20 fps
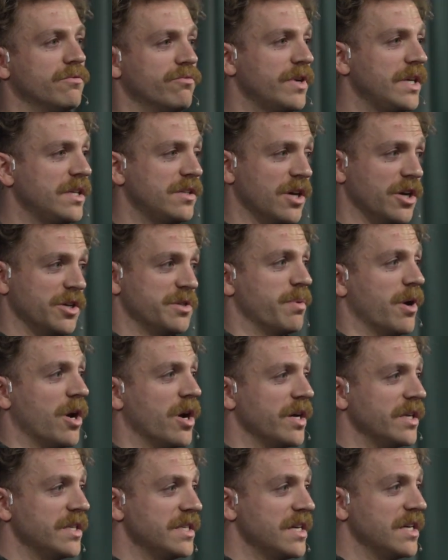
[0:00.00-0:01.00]
research
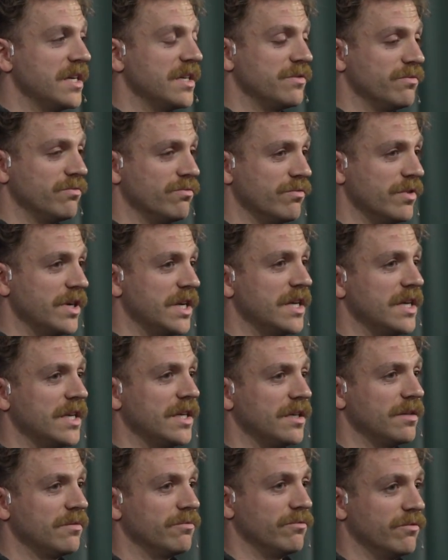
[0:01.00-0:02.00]
behind it is
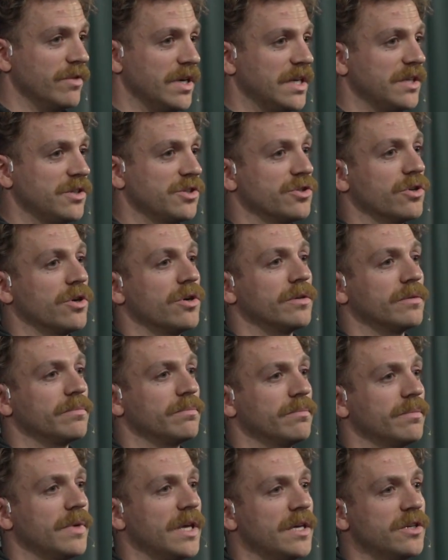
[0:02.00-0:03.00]
really, really strong.
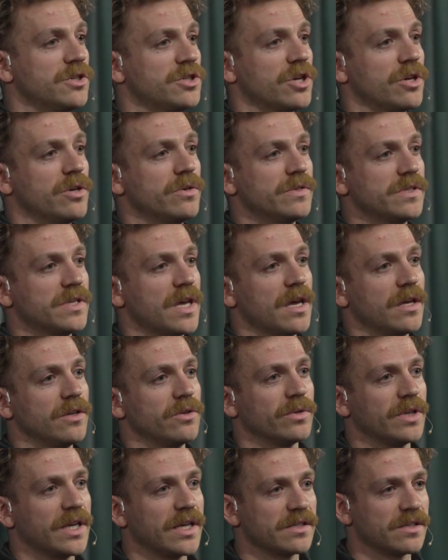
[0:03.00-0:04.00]
It shows that
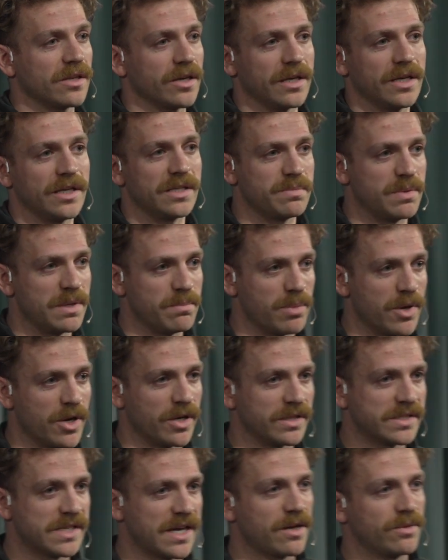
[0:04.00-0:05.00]
you're less likely to be
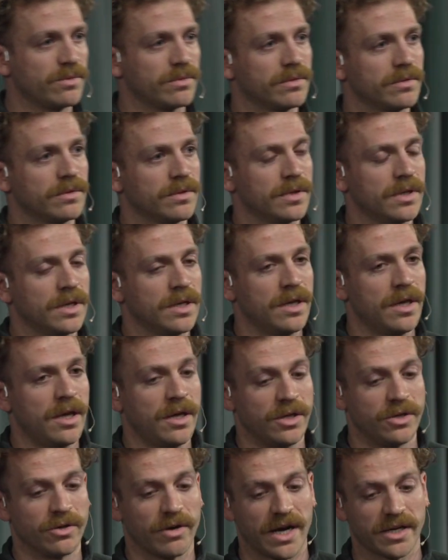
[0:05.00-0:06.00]
burnt out.
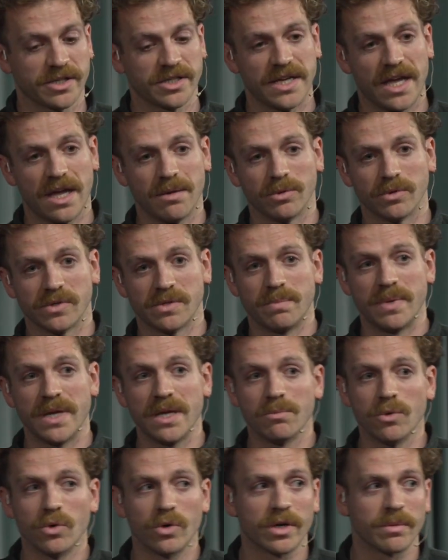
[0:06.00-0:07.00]
You're actually able to be
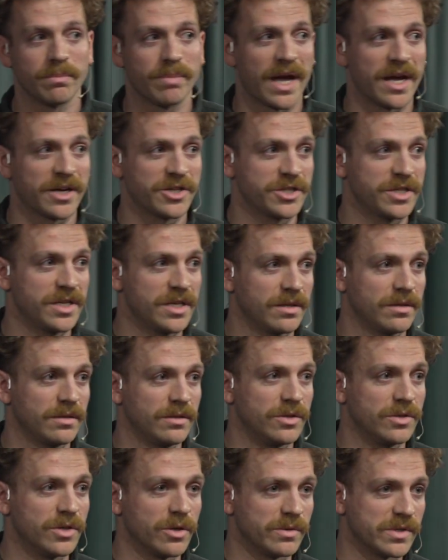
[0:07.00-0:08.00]
more compassionate.
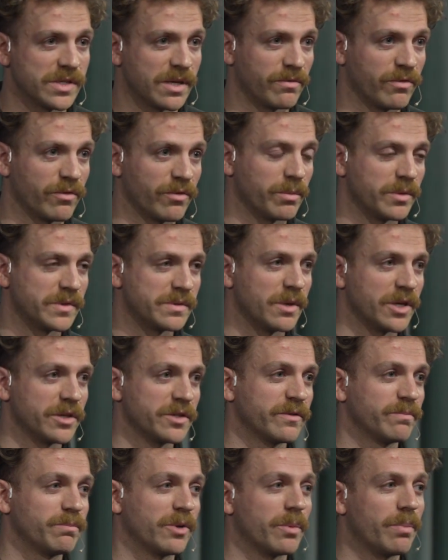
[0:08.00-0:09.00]
You don't suffer from as
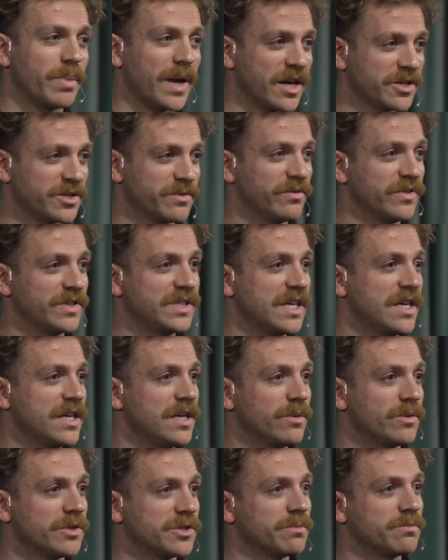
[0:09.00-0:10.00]
much compassion
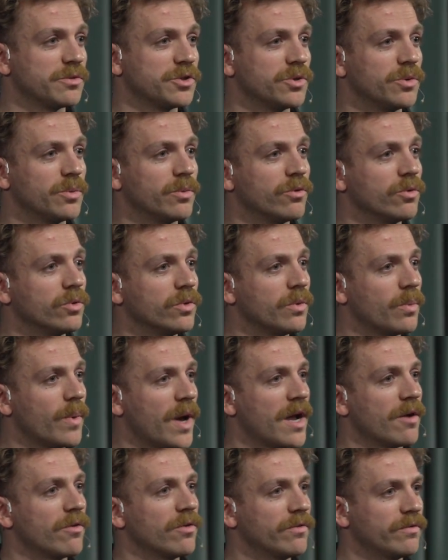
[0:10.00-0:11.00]
fatigue, which I'm sure we're all
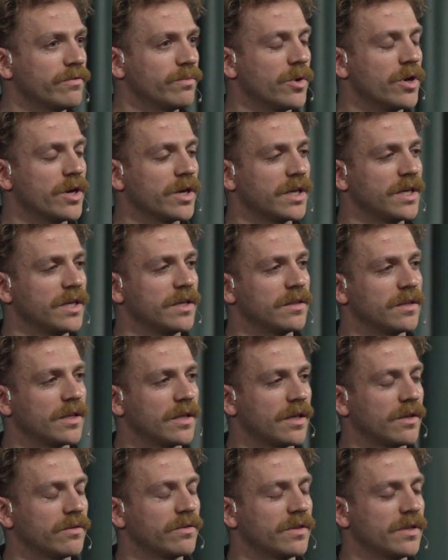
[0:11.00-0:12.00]
aware of working in
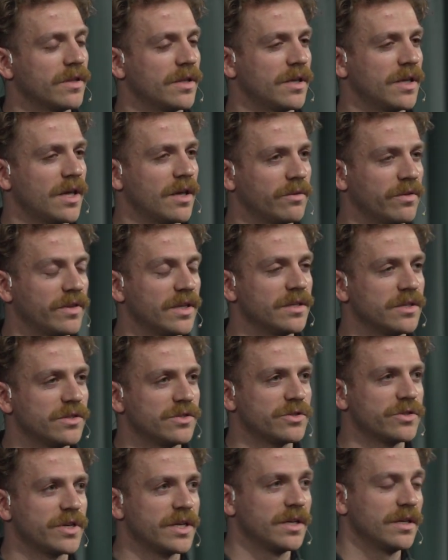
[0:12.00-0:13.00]
the health
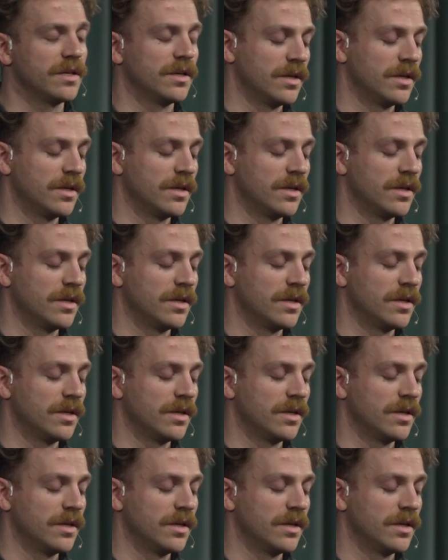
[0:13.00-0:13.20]
industry.